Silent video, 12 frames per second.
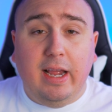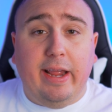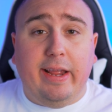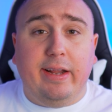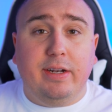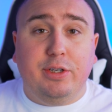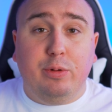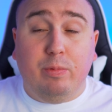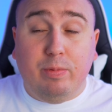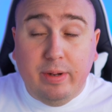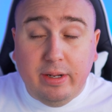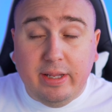And you
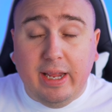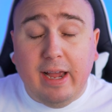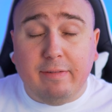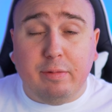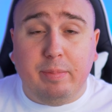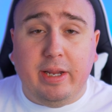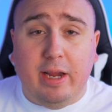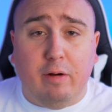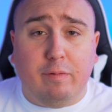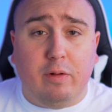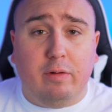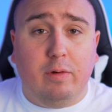really have to be
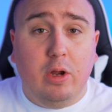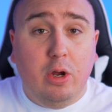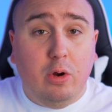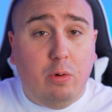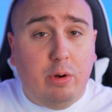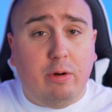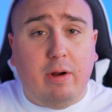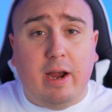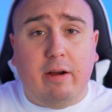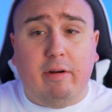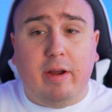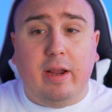careful of who you're
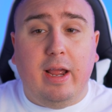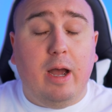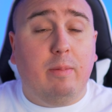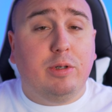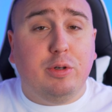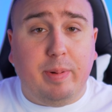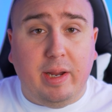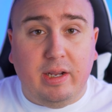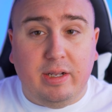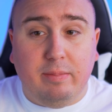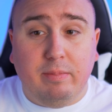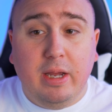hiring, how much you're
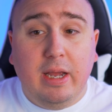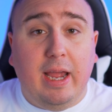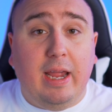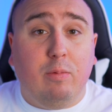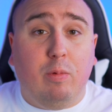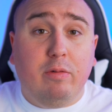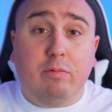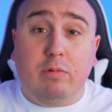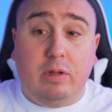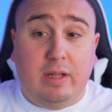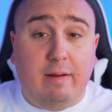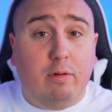paying them, and what
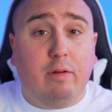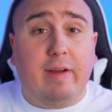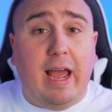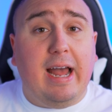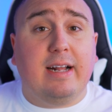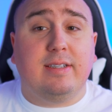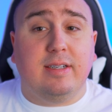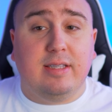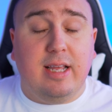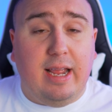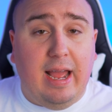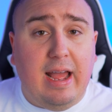level of access
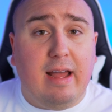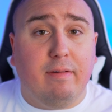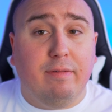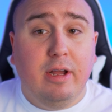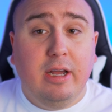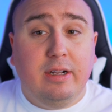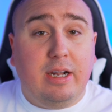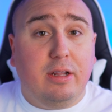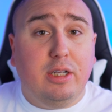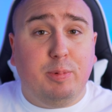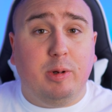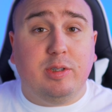they have. Now,
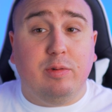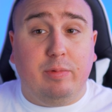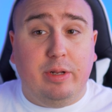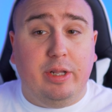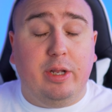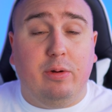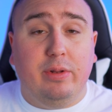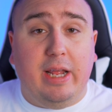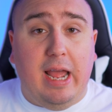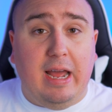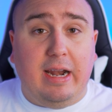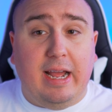this person really only
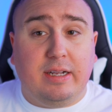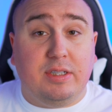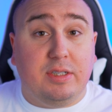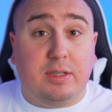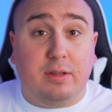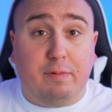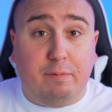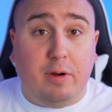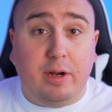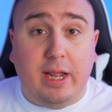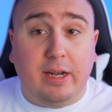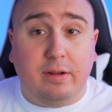had access to the
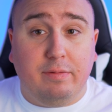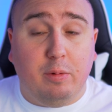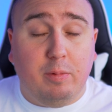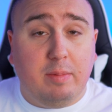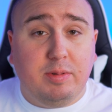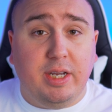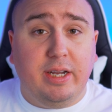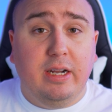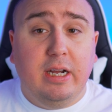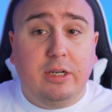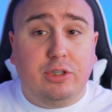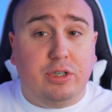front end of the website
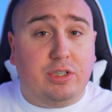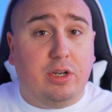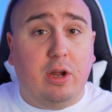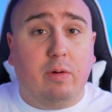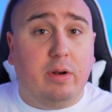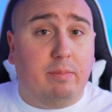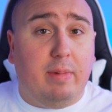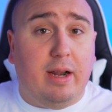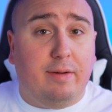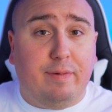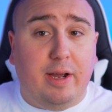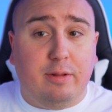just to go in and
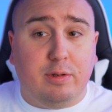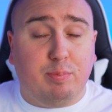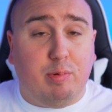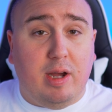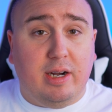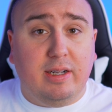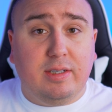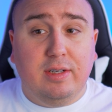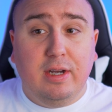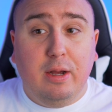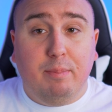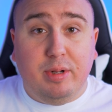modify those products,
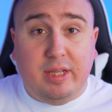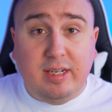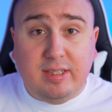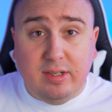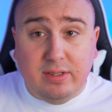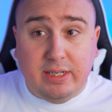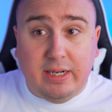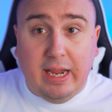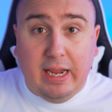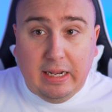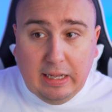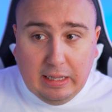but they still did
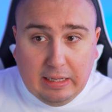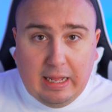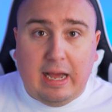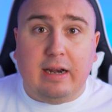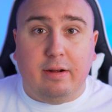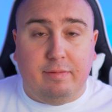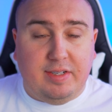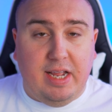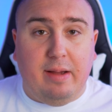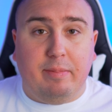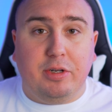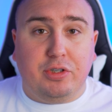a lot of
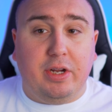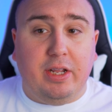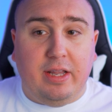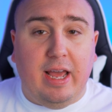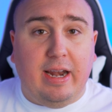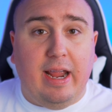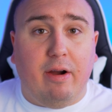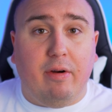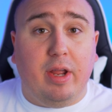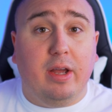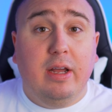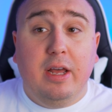damage in that
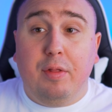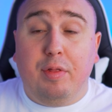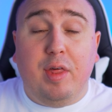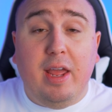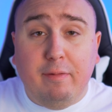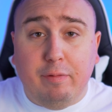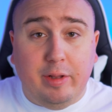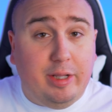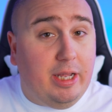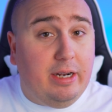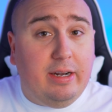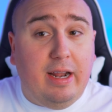area. Thankfully,
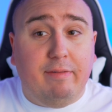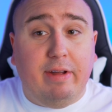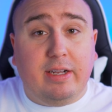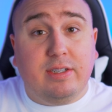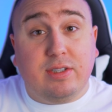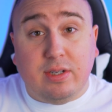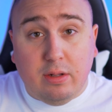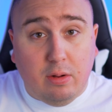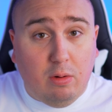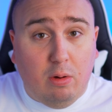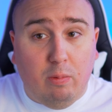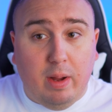they didn't have access to the
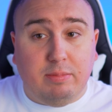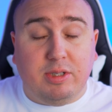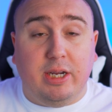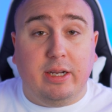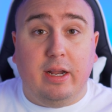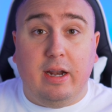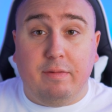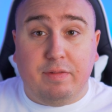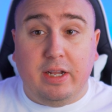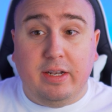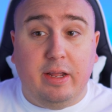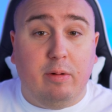whole website, and if
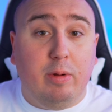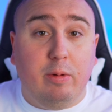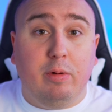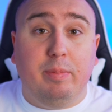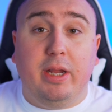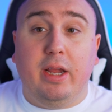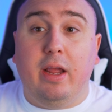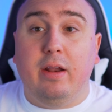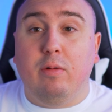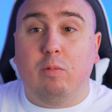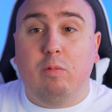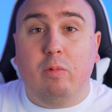they did, we would be
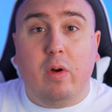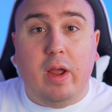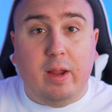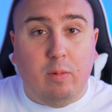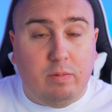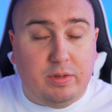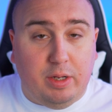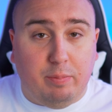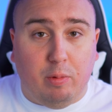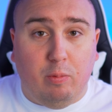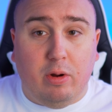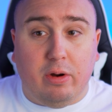in way
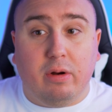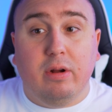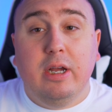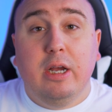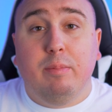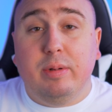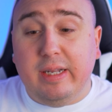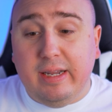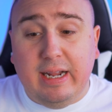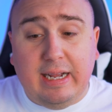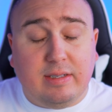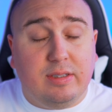deeper water. But they
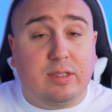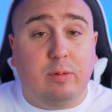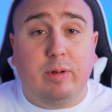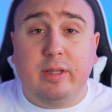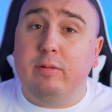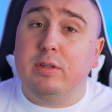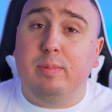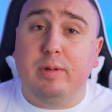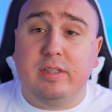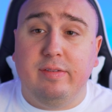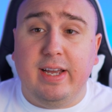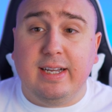had access to what they were
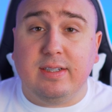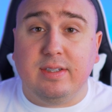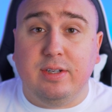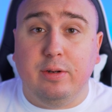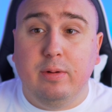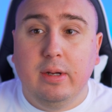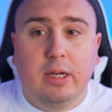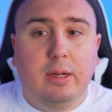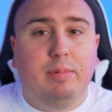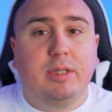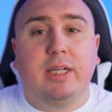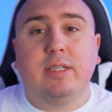supposed to have access to,
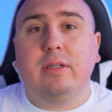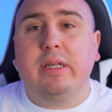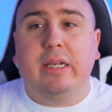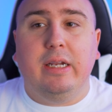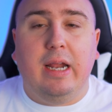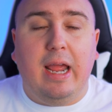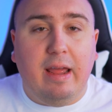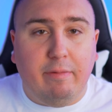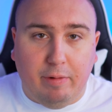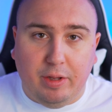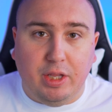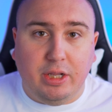but they deleted
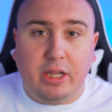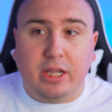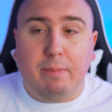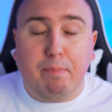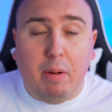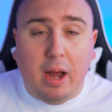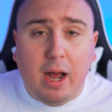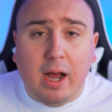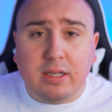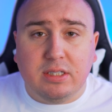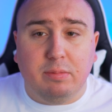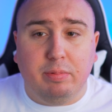everything that they
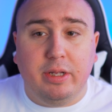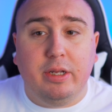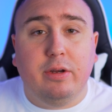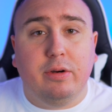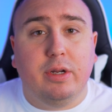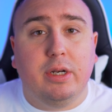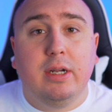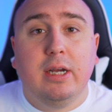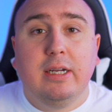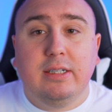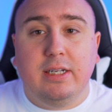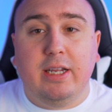possibly could
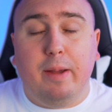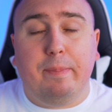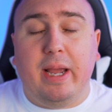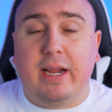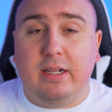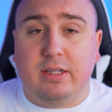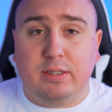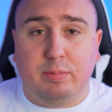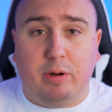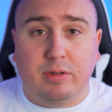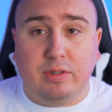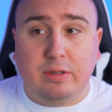to get back at this
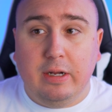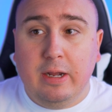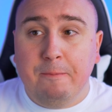person.